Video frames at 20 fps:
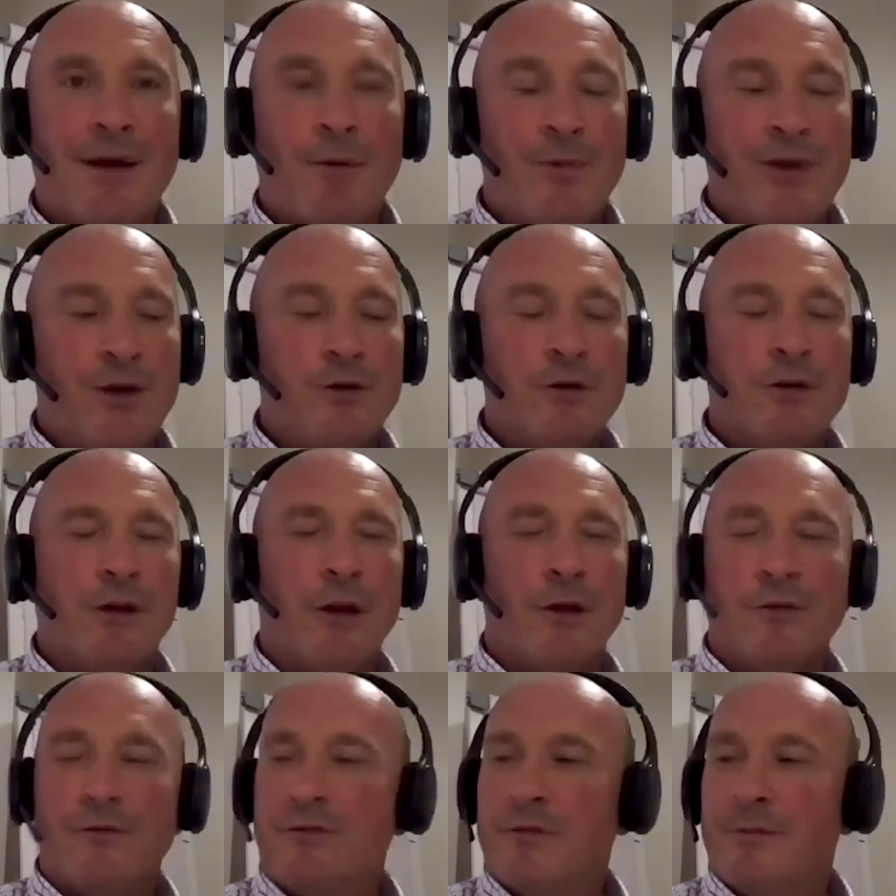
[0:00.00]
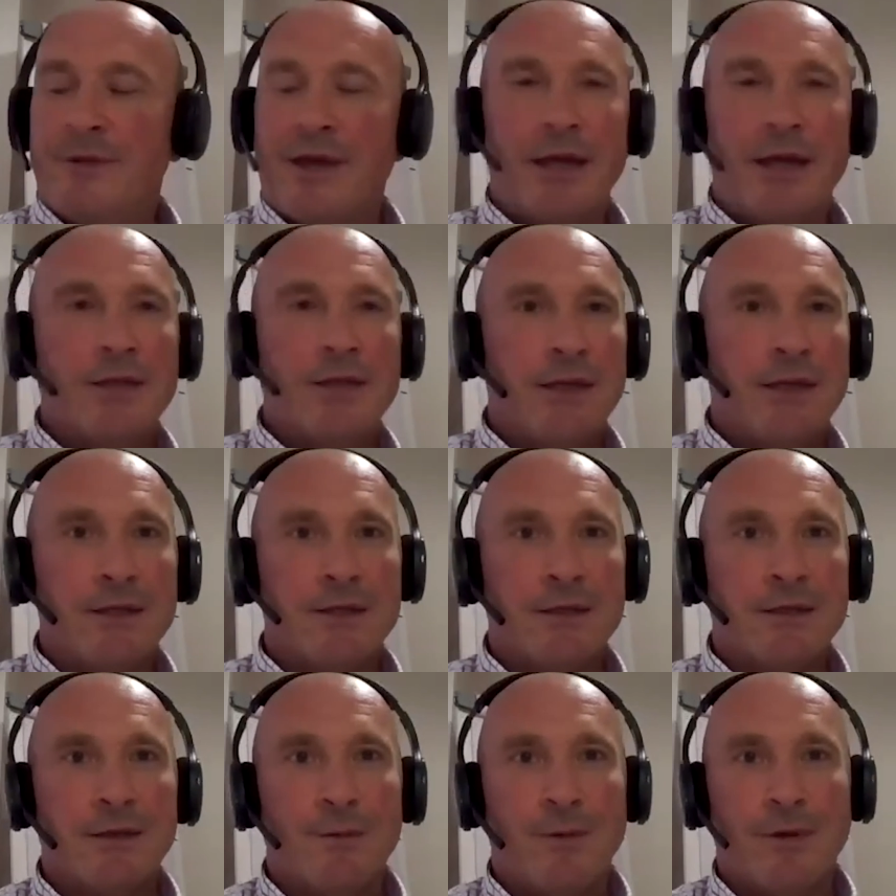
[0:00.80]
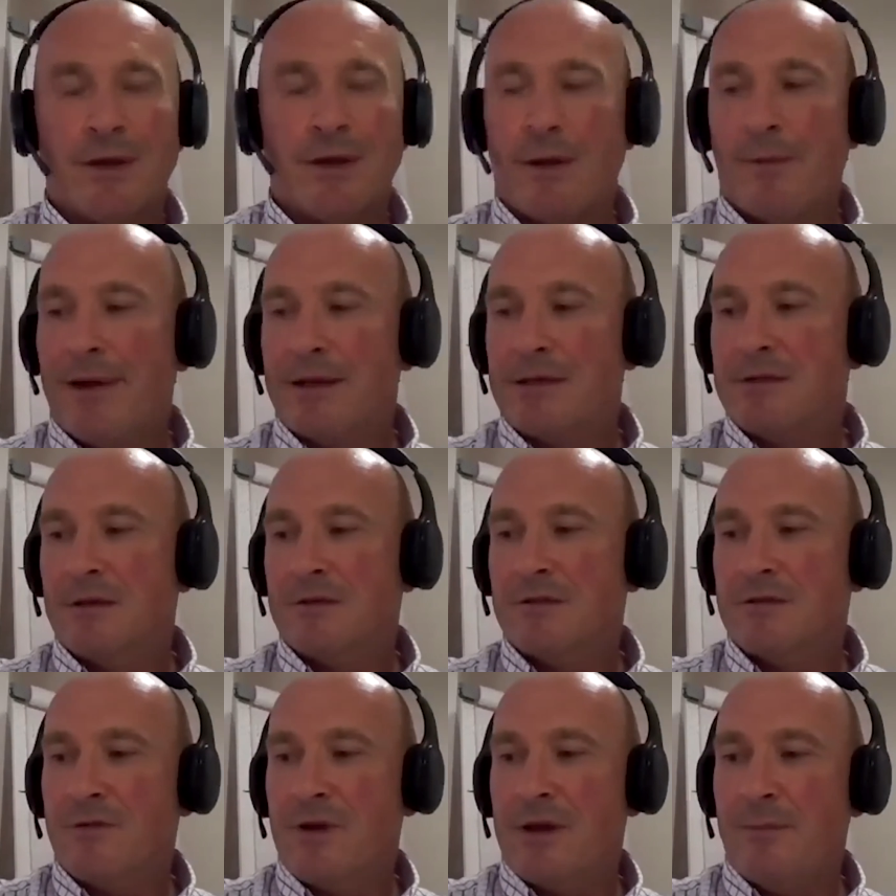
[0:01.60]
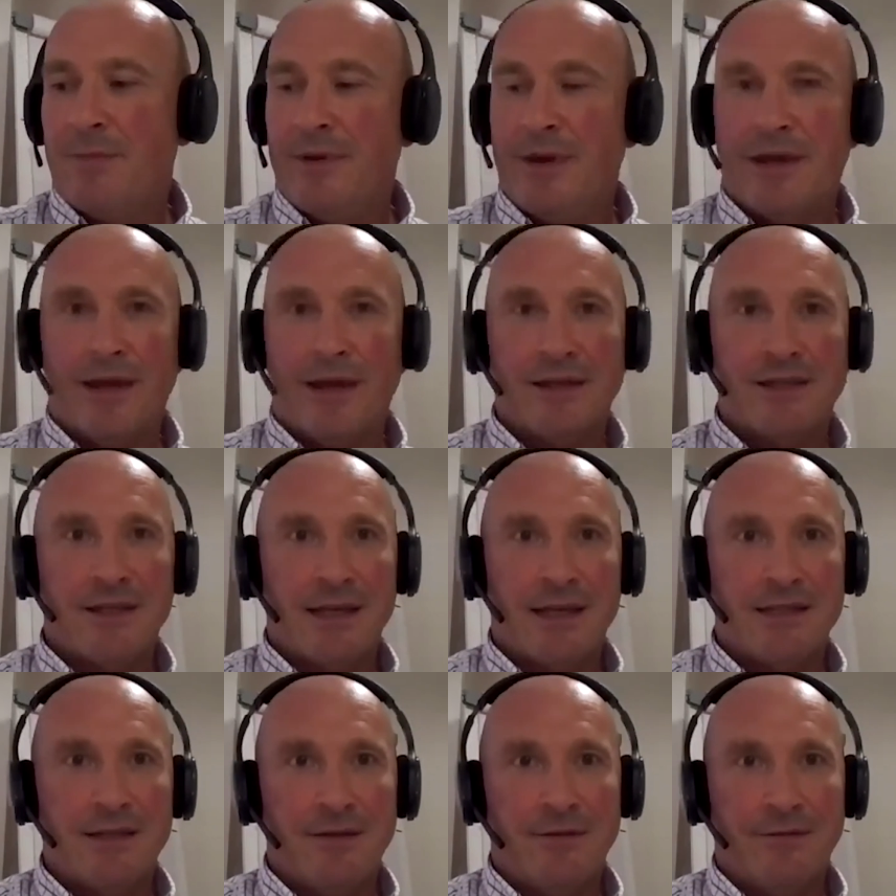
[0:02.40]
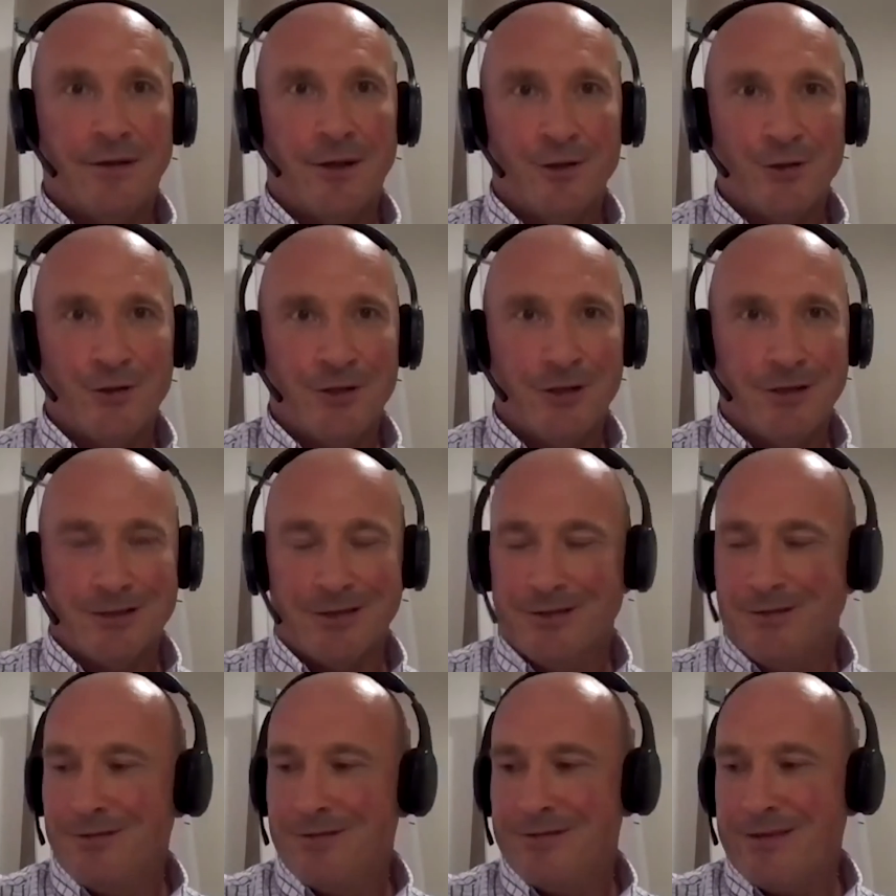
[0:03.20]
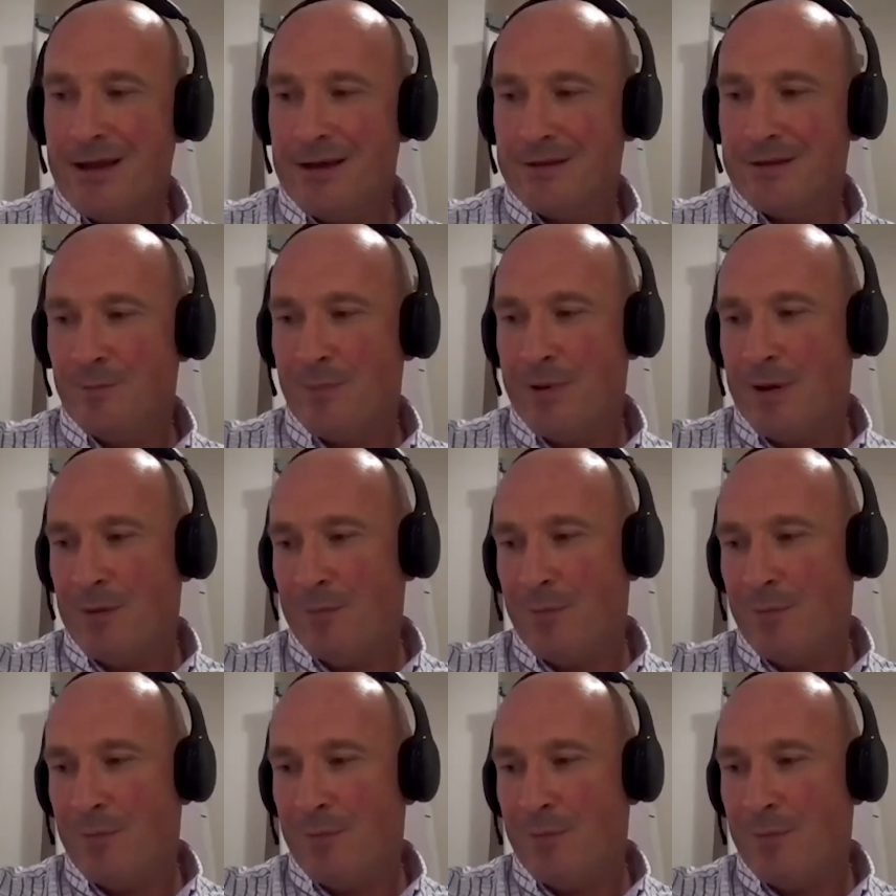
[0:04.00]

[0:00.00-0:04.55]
that we could learn from the 80s. We can go back to those great big excessive lunches and £1,000